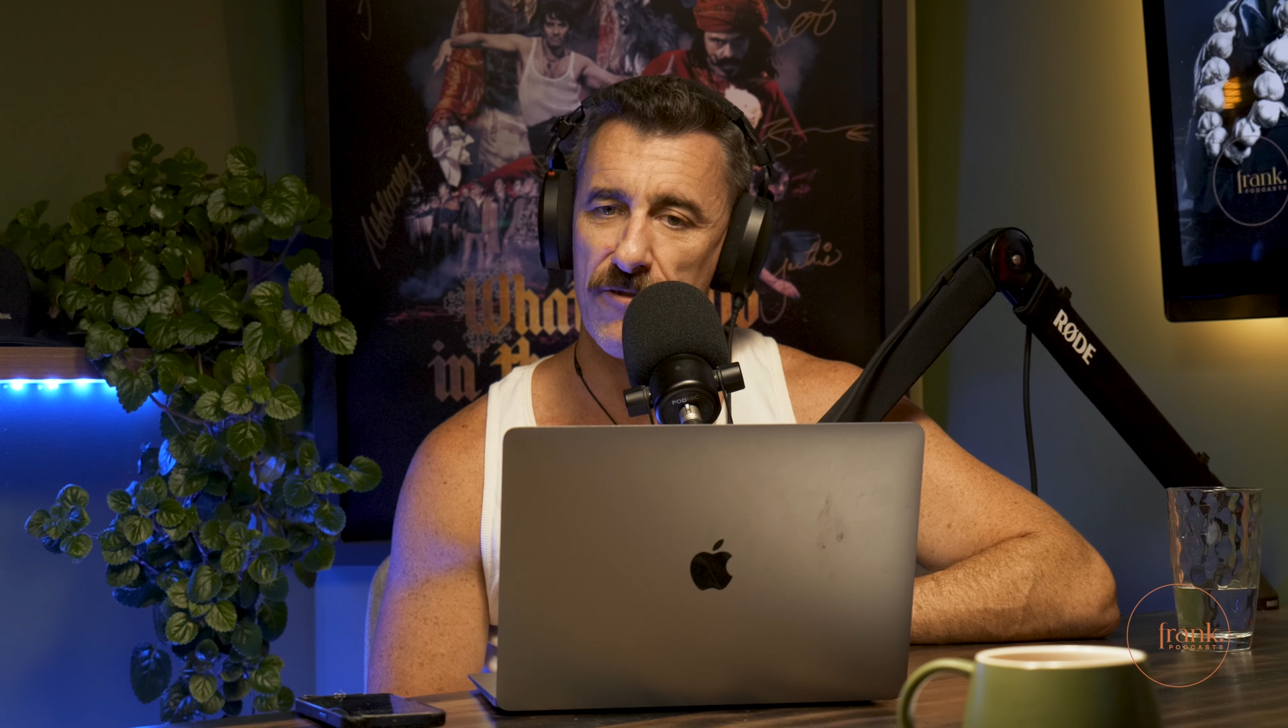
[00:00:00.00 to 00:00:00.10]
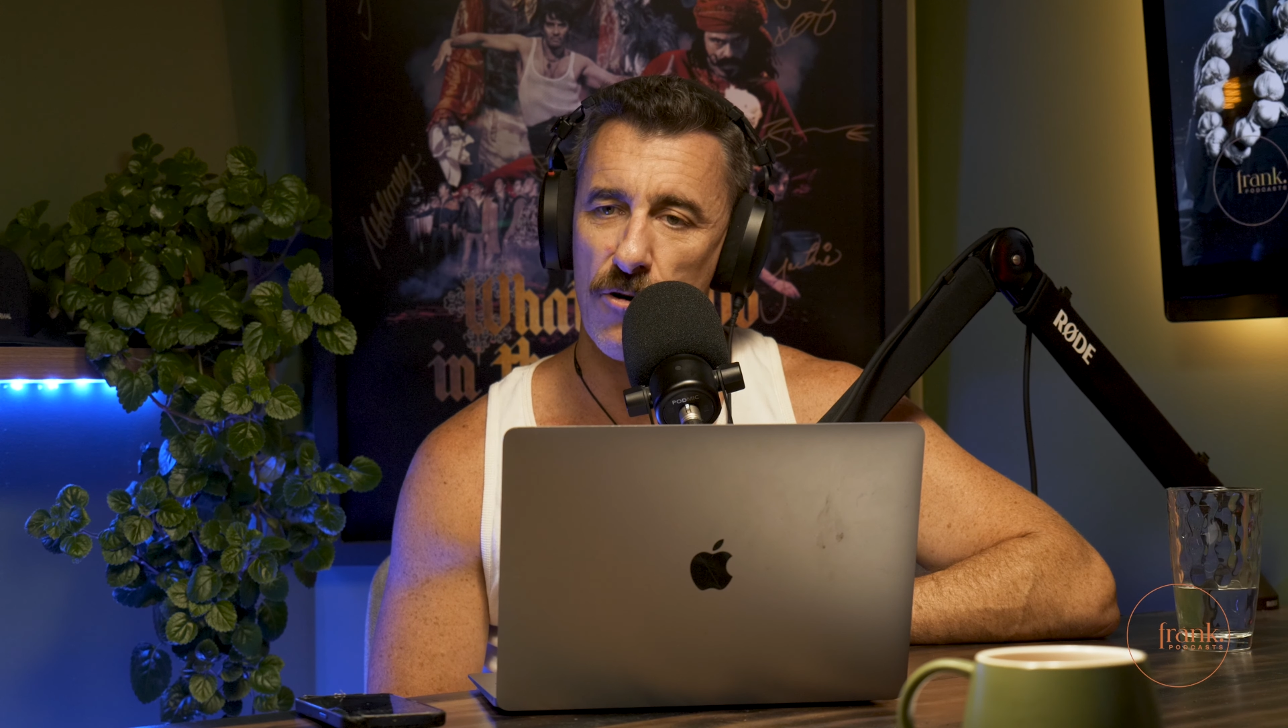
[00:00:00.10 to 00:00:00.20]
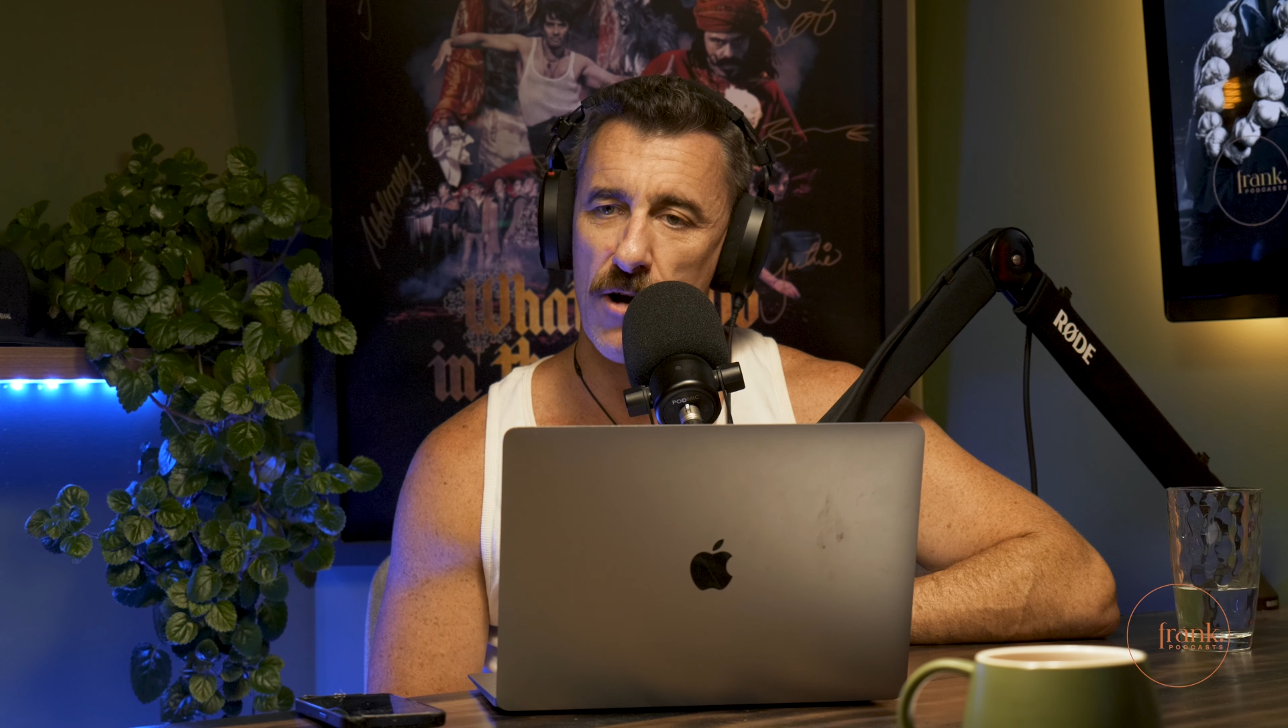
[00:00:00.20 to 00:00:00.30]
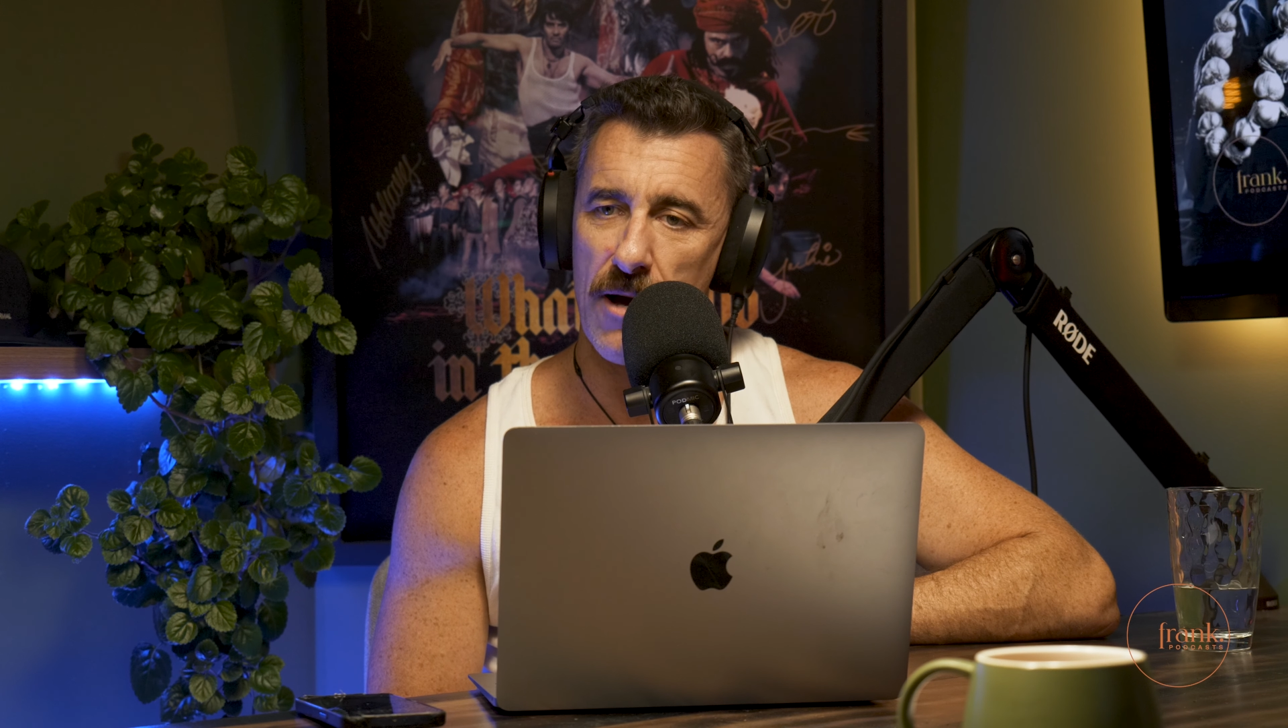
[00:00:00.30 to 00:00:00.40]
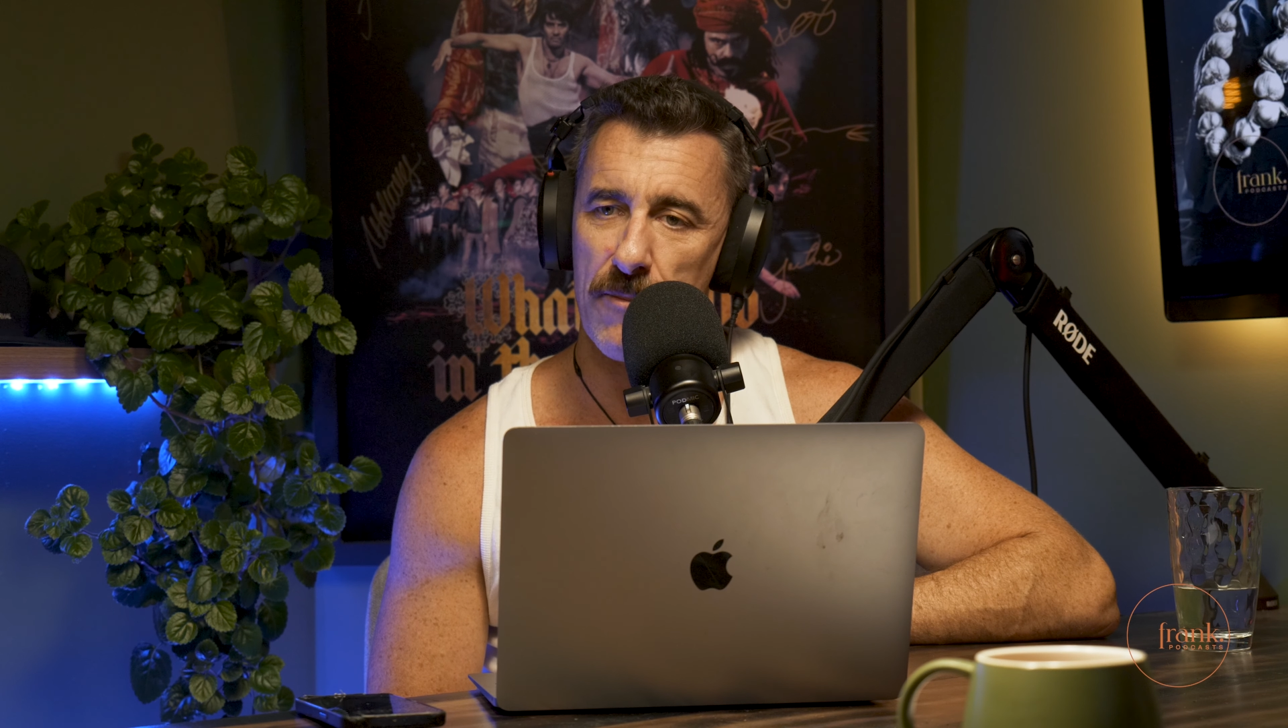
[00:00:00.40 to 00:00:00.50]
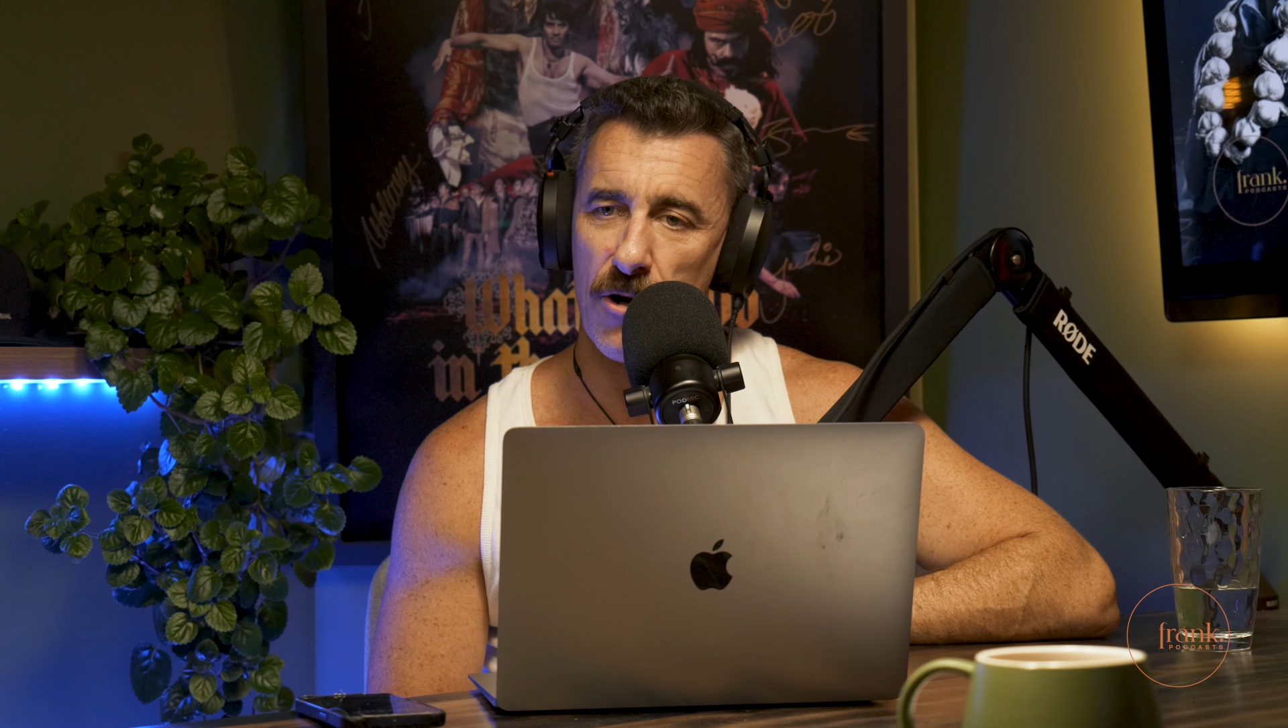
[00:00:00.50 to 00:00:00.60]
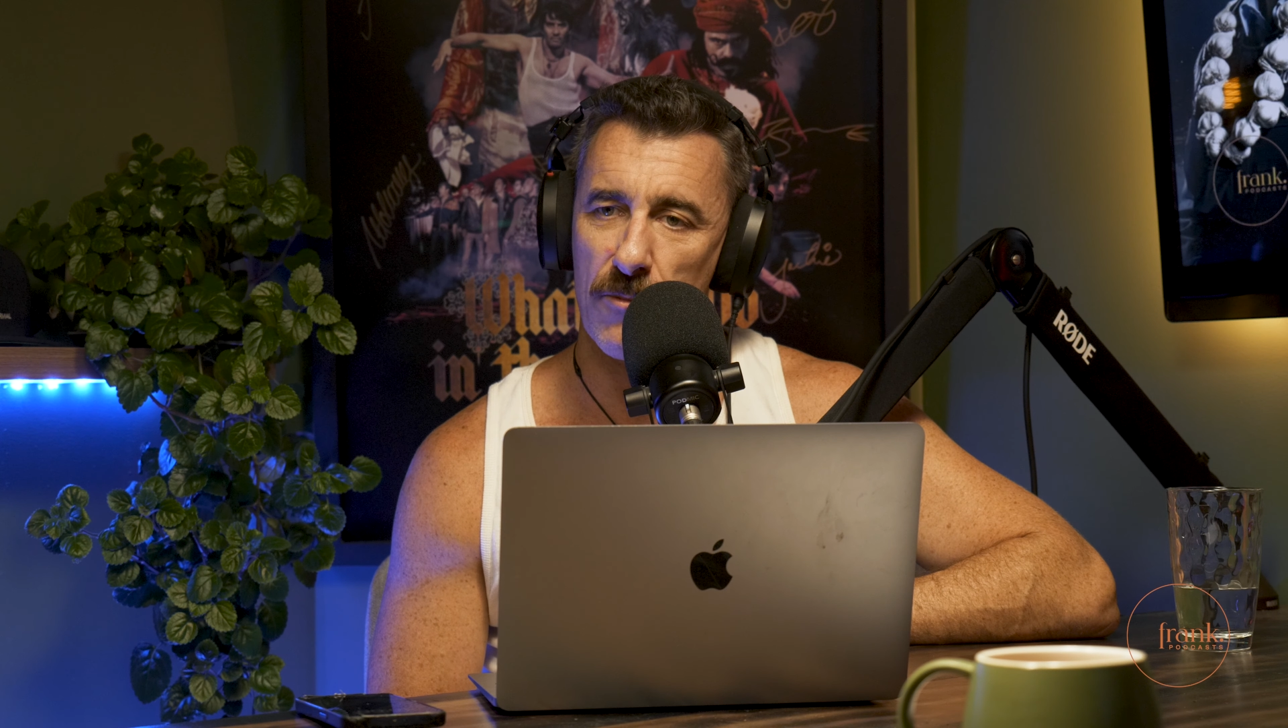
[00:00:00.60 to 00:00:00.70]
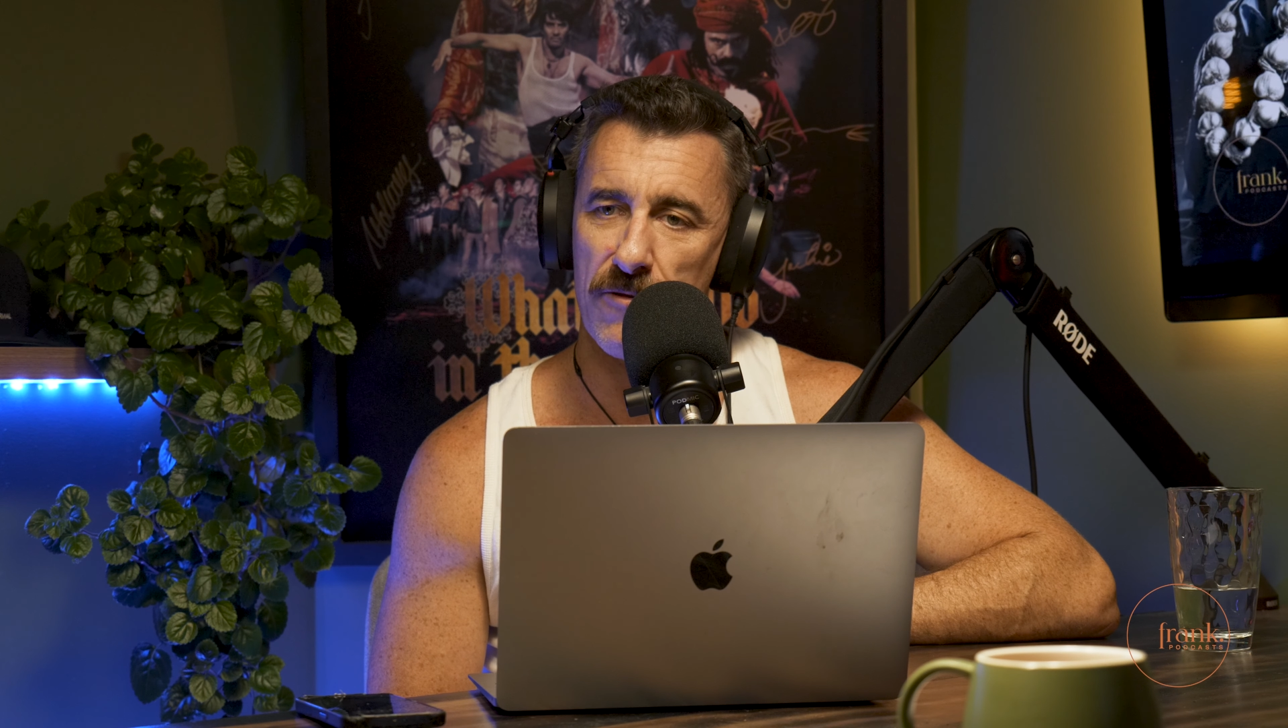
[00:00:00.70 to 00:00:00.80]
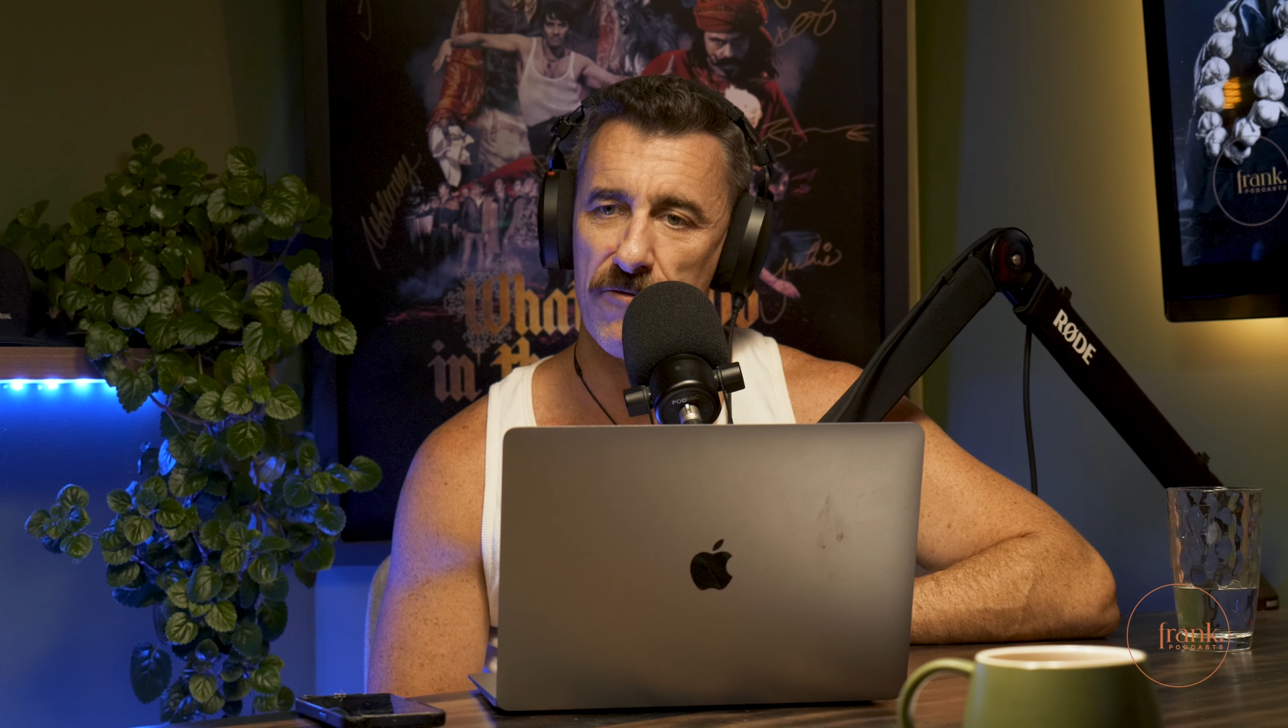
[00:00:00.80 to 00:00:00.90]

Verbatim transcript: Philharmonic